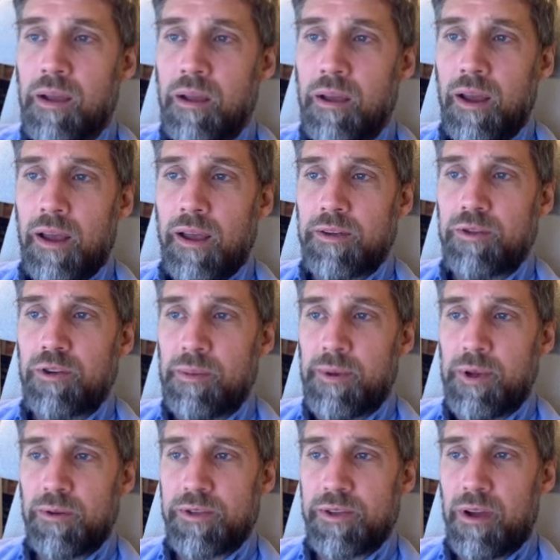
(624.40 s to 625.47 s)

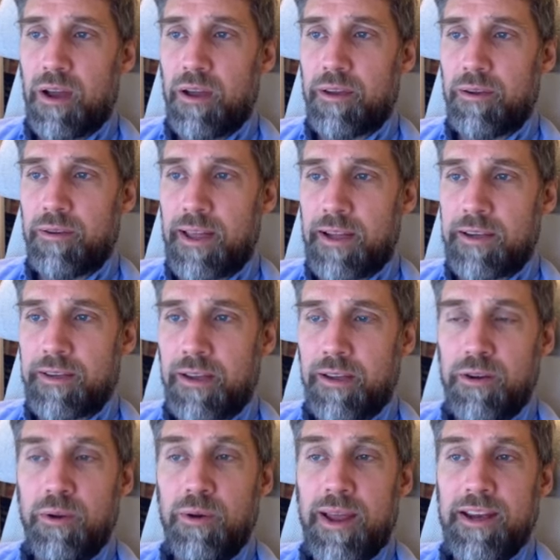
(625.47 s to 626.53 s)
Toynbee also argued that
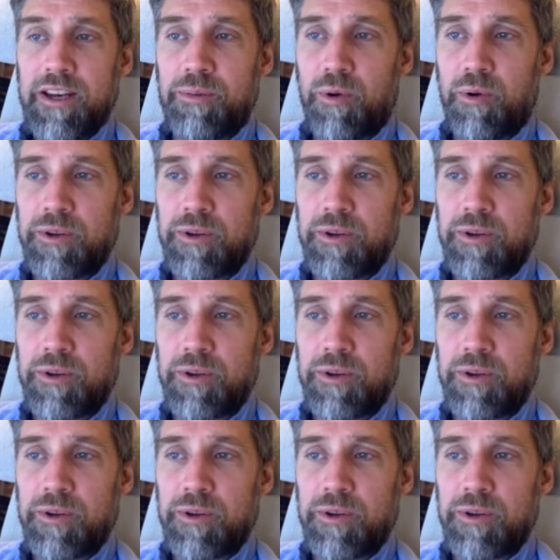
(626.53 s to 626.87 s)
new land